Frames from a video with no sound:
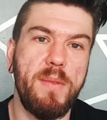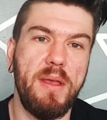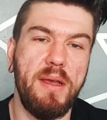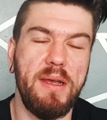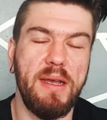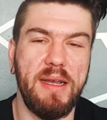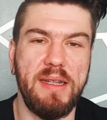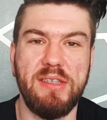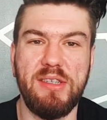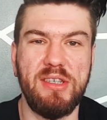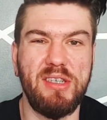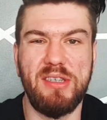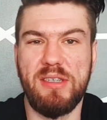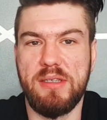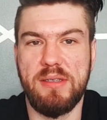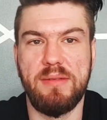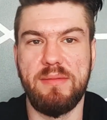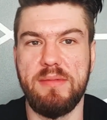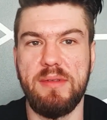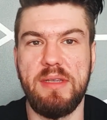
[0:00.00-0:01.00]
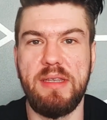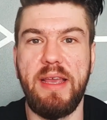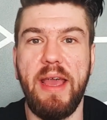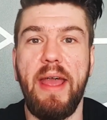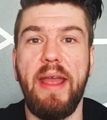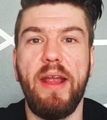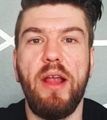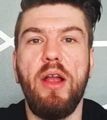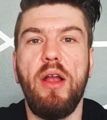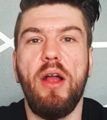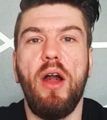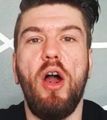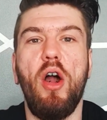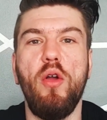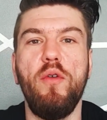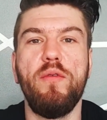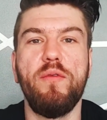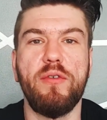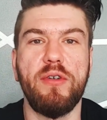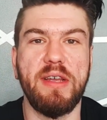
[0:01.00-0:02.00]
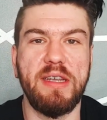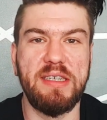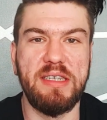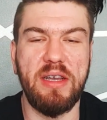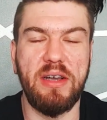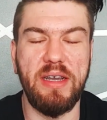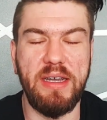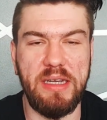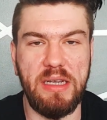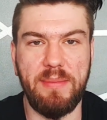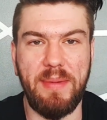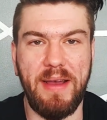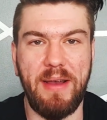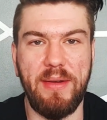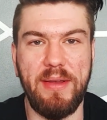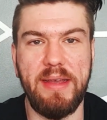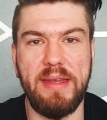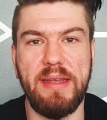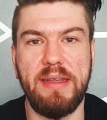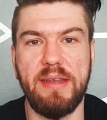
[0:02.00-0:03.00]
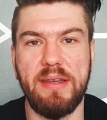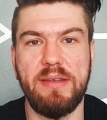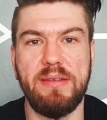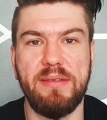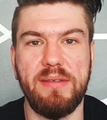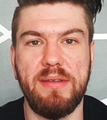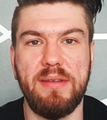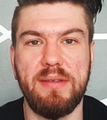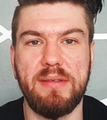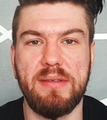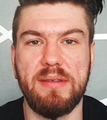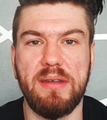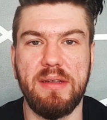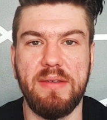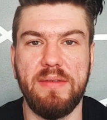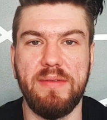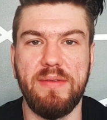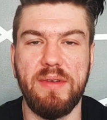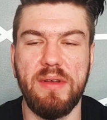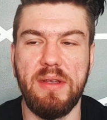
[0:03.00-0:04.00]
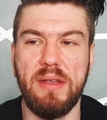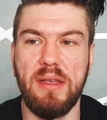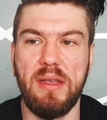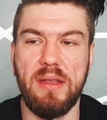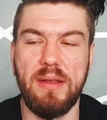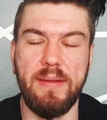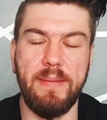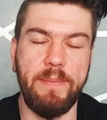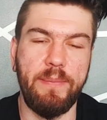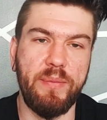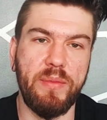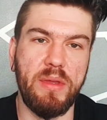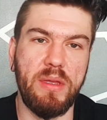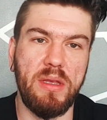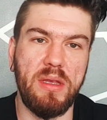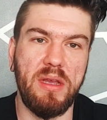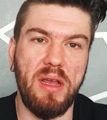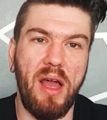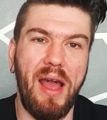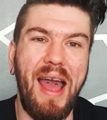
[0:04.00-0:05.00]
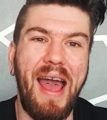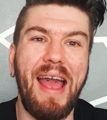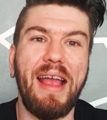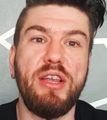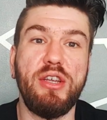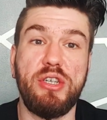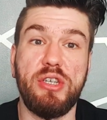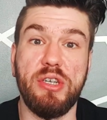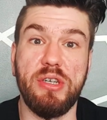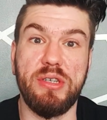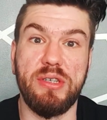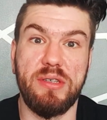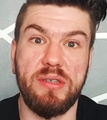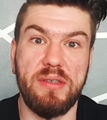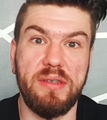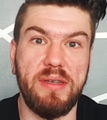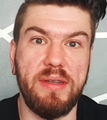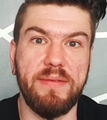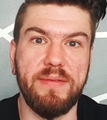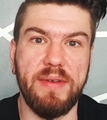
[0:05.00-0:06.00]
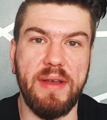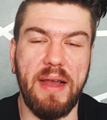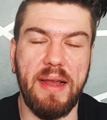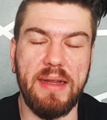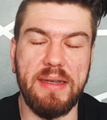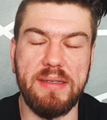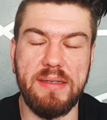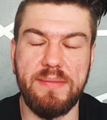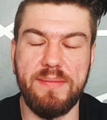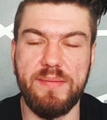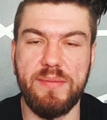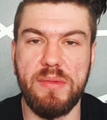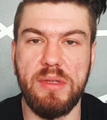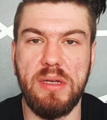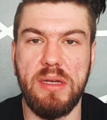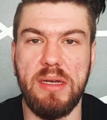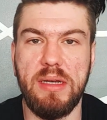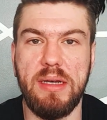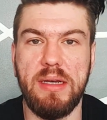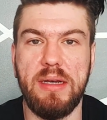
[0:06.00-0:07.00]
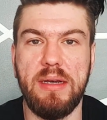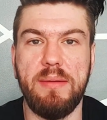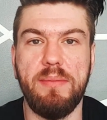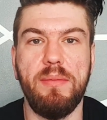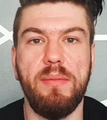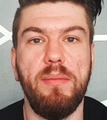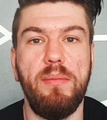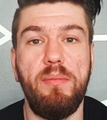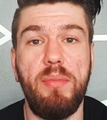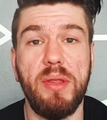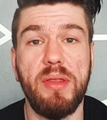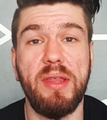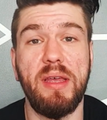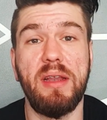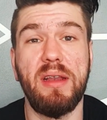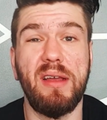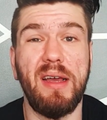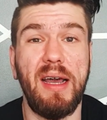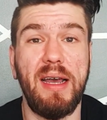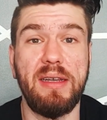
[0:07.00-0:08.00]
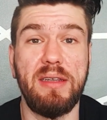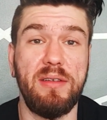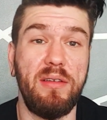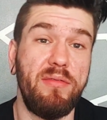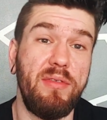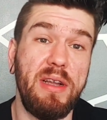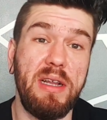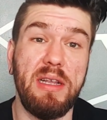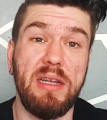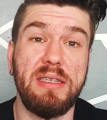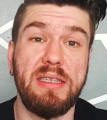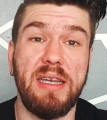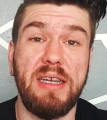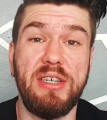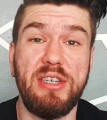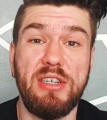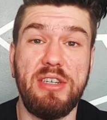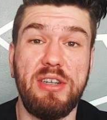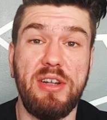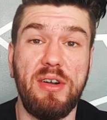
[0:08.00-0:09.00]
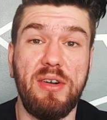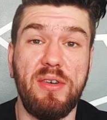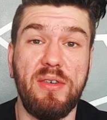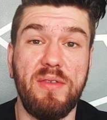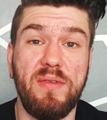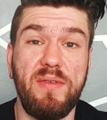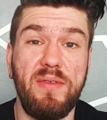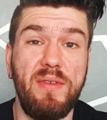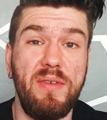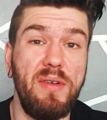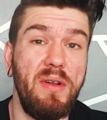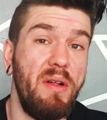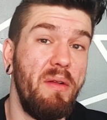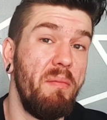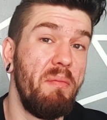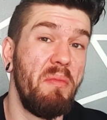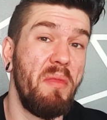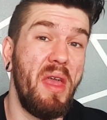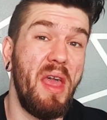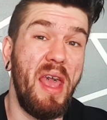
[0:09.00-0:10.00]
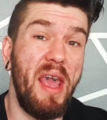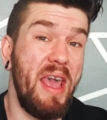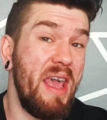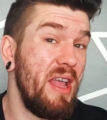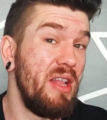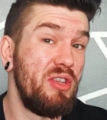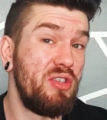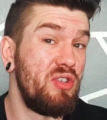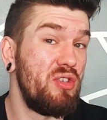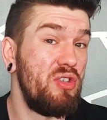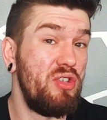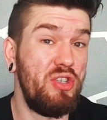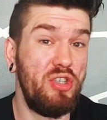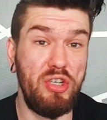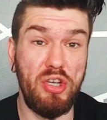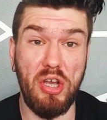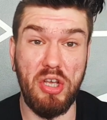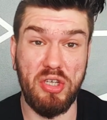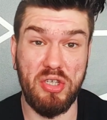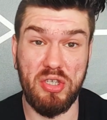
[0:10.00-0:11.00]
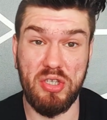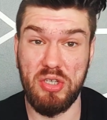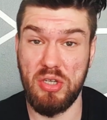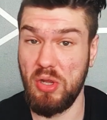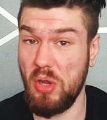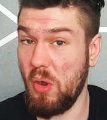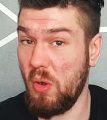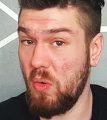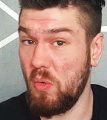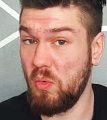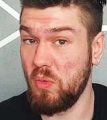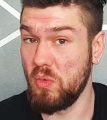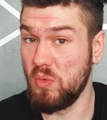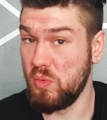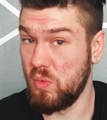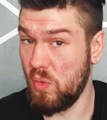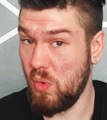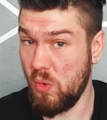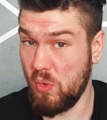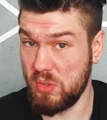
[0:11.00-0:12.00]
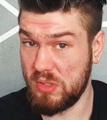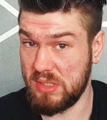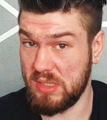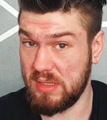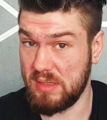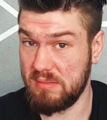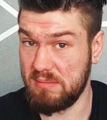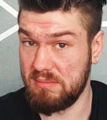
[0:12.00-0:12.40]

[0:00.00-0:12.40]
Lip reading: and just getting overexcited about it and kind of anxious, in fact. But then I had a realisation of it's just cold water.